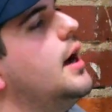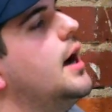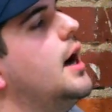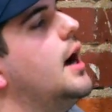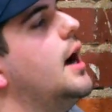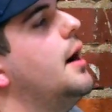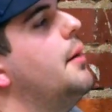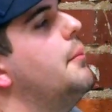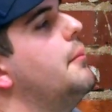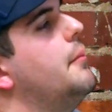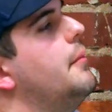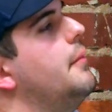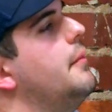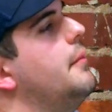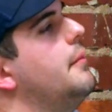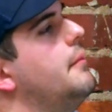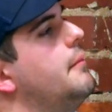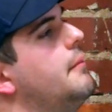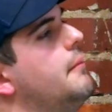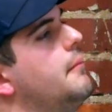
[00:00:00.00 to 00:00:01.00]
And
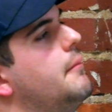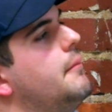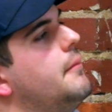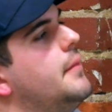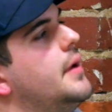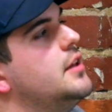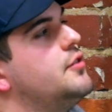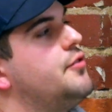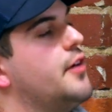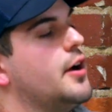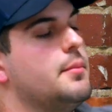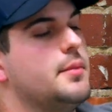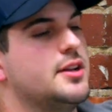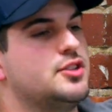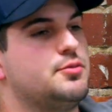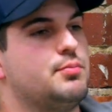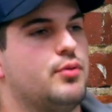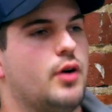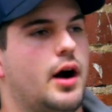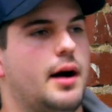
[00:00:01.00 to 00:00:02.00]
it's very
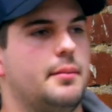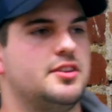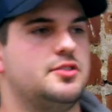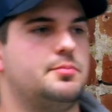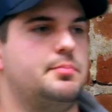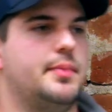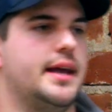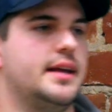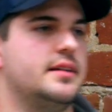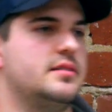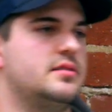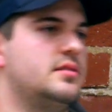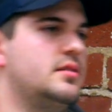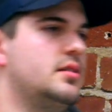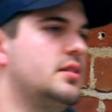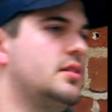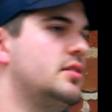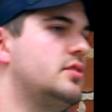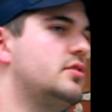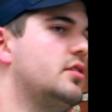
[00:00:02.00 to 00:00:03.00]
much promise-based.